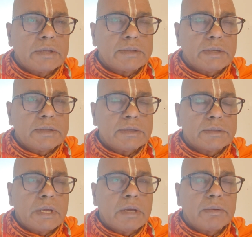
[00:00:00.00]
and the
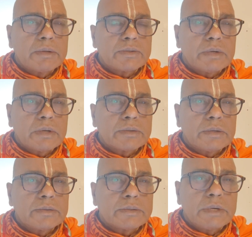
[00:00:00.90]
sages gave
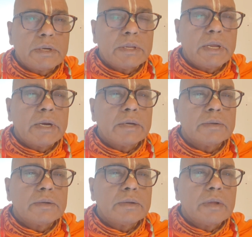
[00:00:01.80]
instructions, till
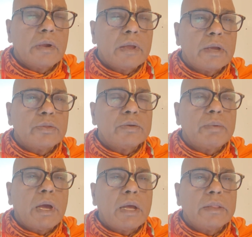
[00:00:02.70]
then,
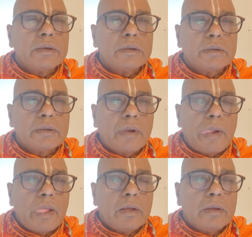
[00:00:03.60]
Hetubada,
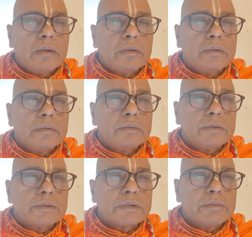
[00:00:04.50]

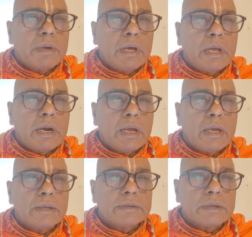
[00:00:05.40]
Yudhishthira
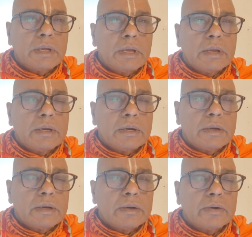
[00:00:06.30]
Maharaj
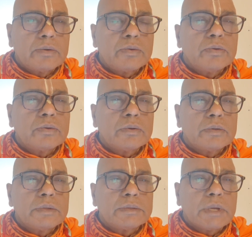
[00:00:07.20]
took
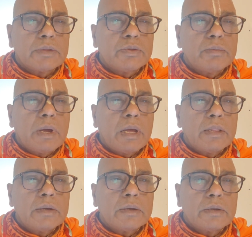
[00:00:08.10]
this
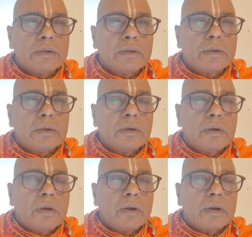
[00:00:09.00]
Hetubada
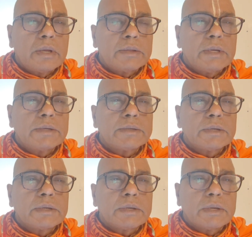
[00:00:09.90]
or
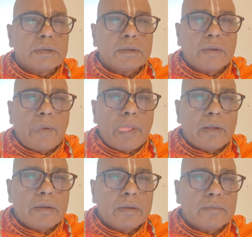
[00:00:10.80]
atheistic
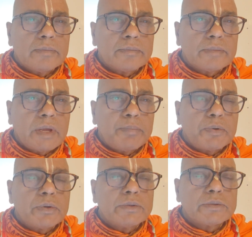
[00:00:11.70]

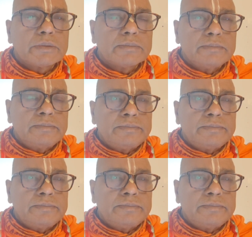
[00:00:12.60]
approach.